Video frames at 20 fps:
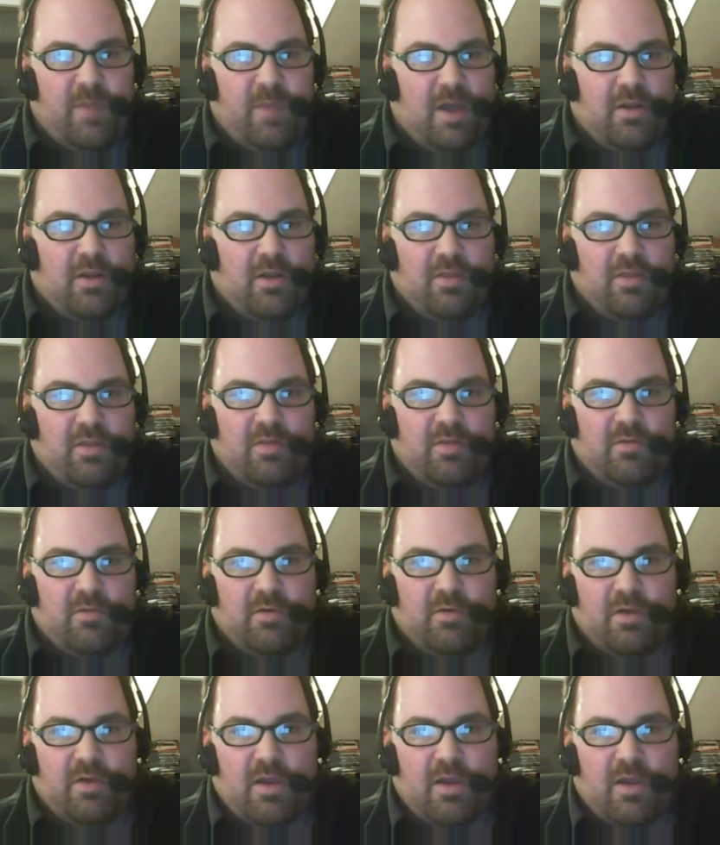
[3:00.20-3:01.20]
patterns
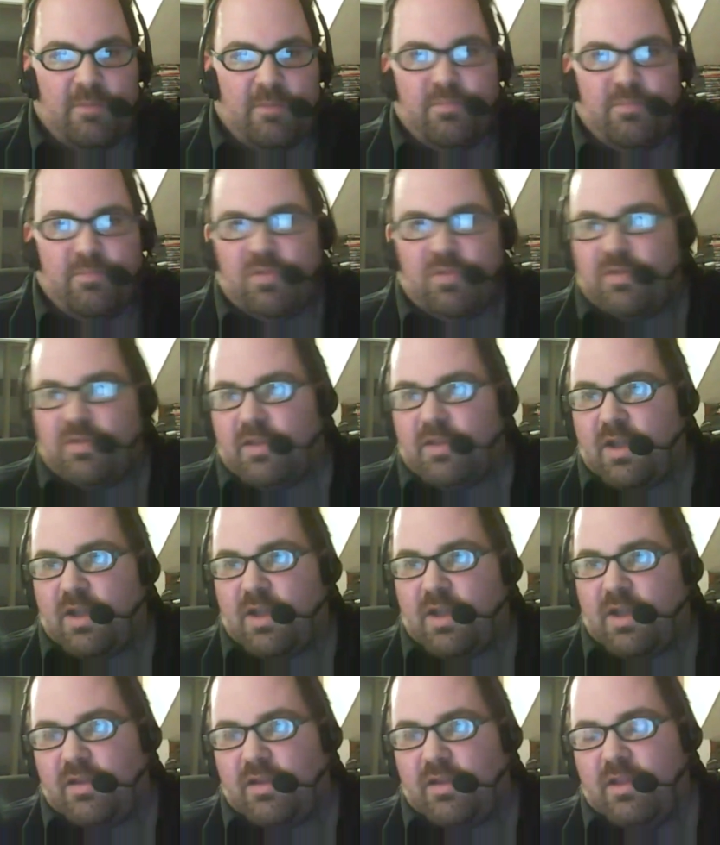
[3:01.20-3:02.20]
or uh, just
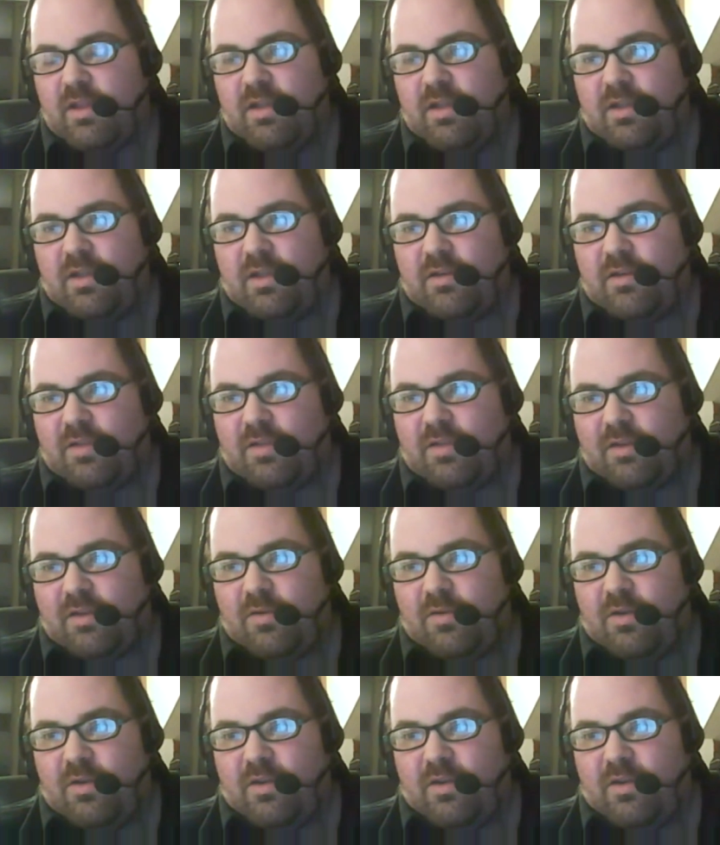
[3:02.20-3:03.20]
kind of, you know, like
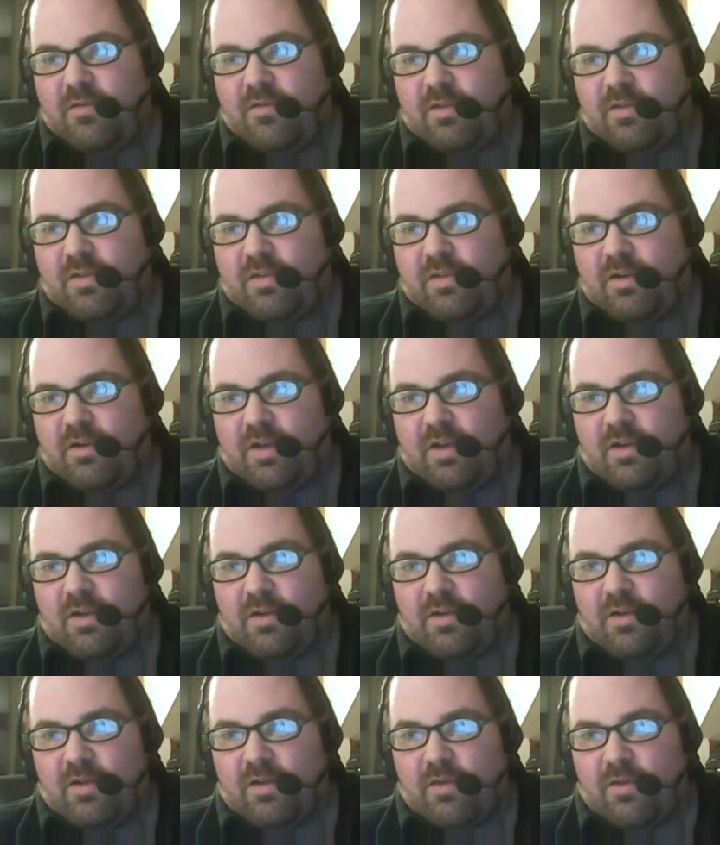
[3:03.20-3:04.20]
if you're just starting out and
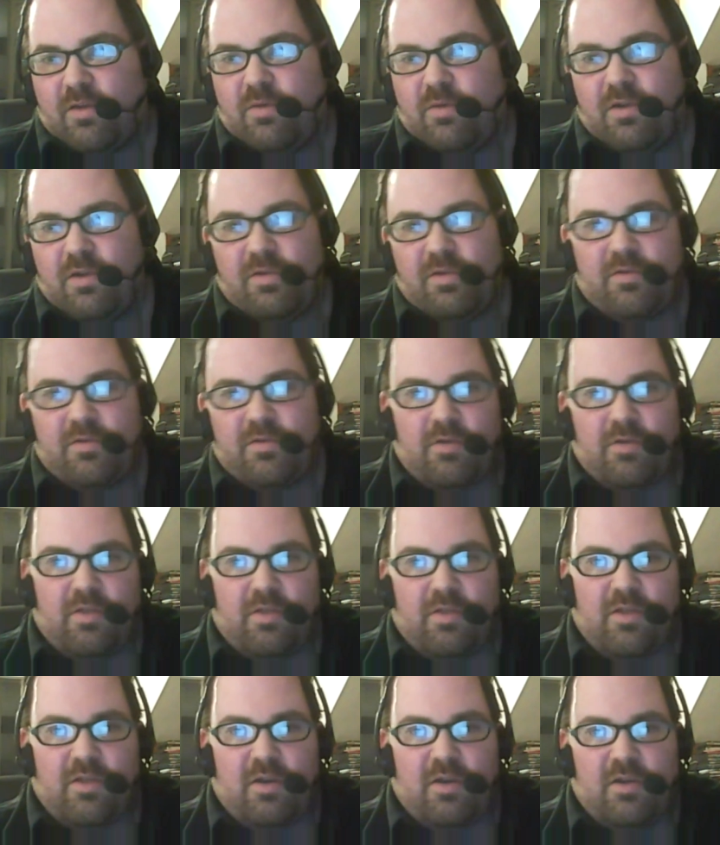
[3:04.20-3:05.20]
you're like, what is a Scroll
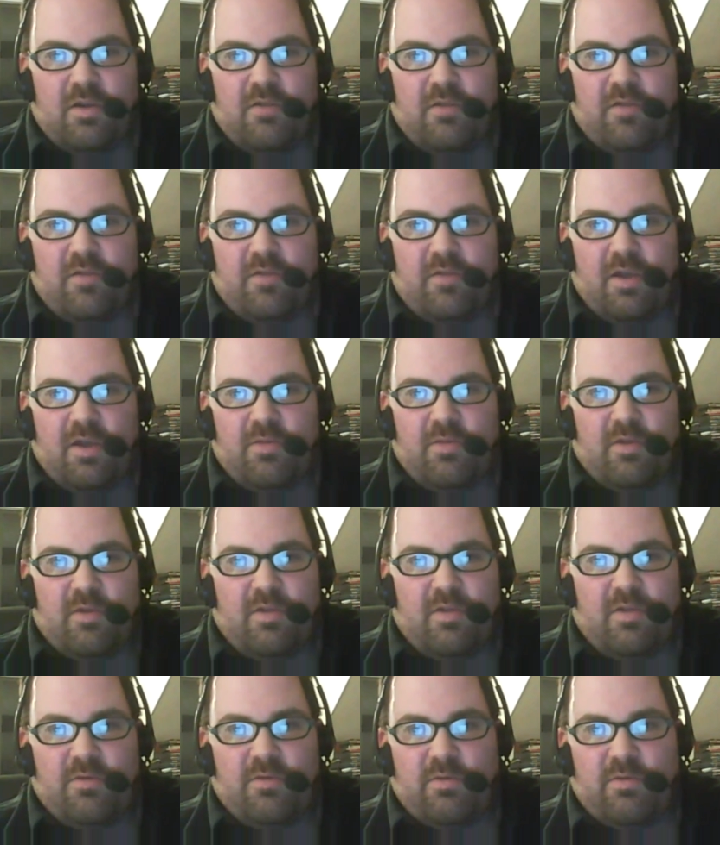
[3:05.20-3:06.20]
Saw? If you guys want to see
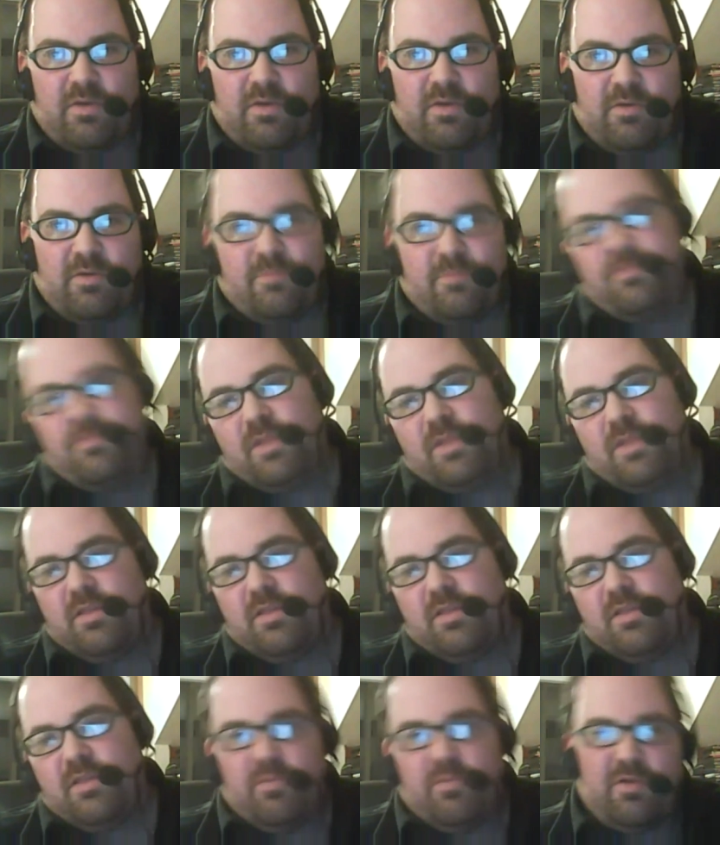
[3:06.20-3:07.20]
what we do, that's a
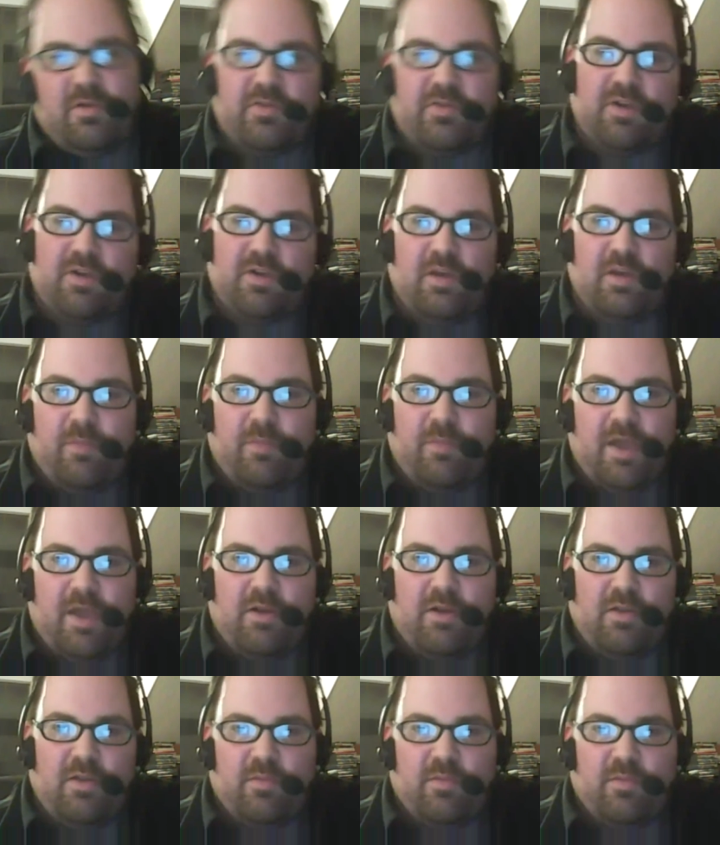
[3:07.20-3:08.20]
good place to check out
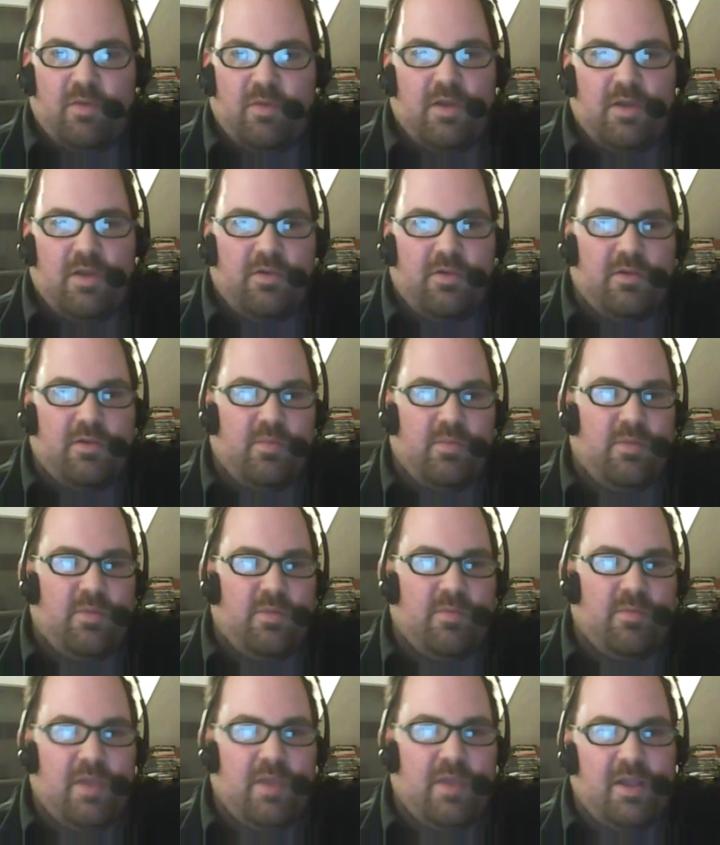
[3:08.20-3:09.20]
patterns and projects people
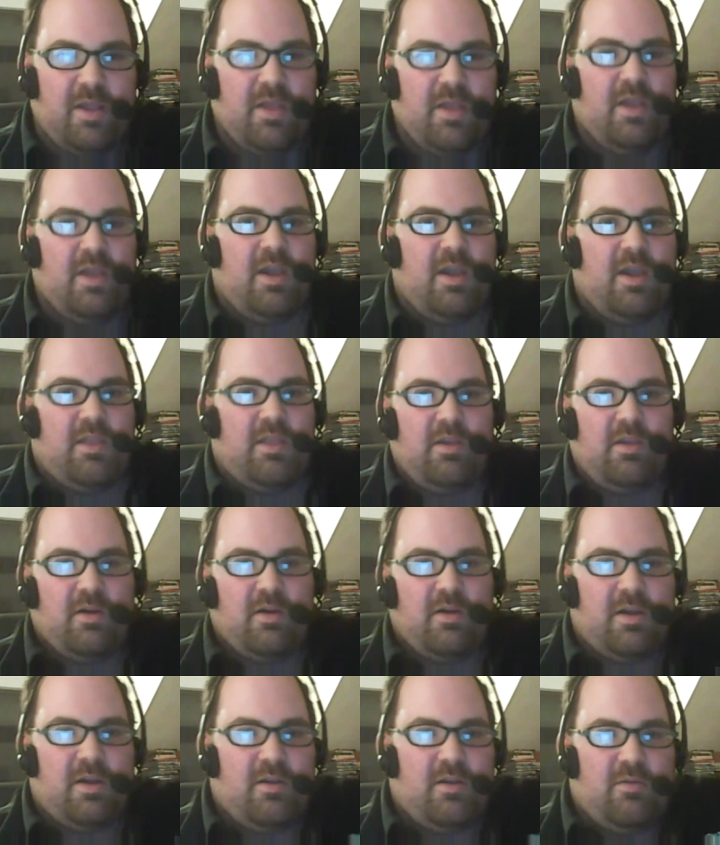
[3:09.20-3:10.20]
make. Then you
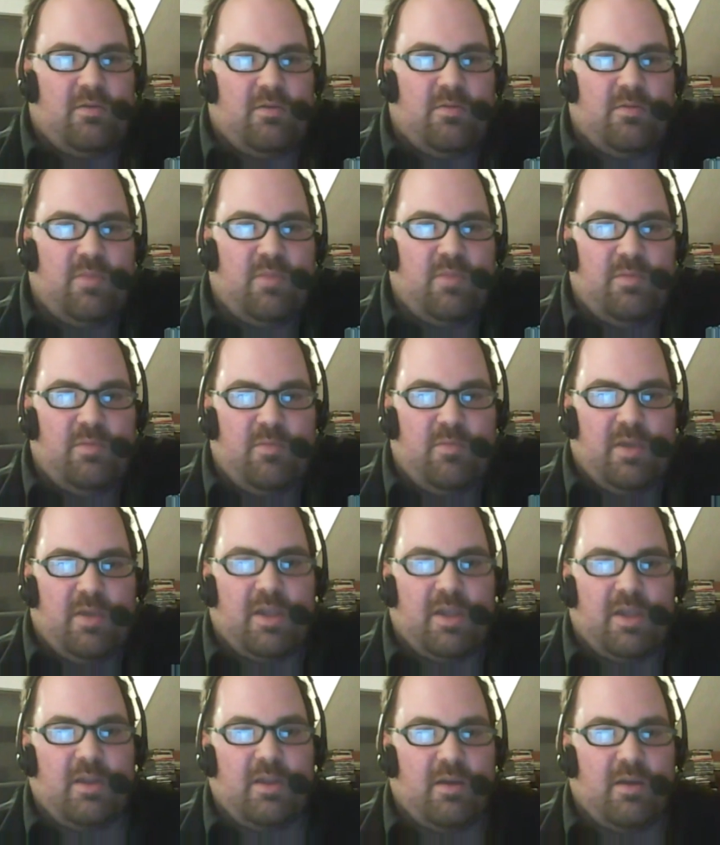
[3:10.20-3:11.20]
kind of know what people make
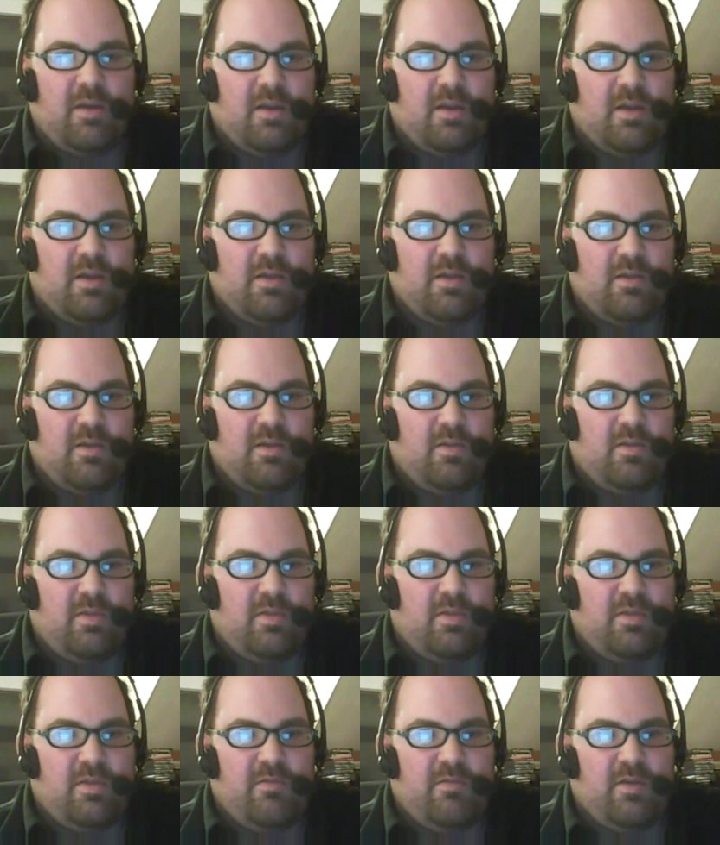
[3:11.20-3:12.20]
and uh, see
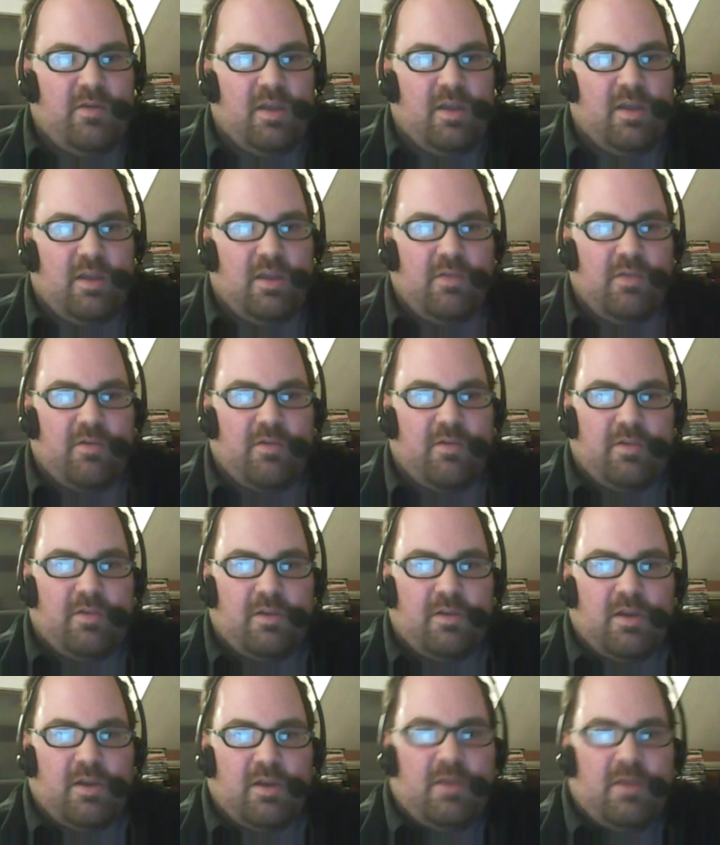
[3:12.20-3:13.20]
if you're kind of interested in it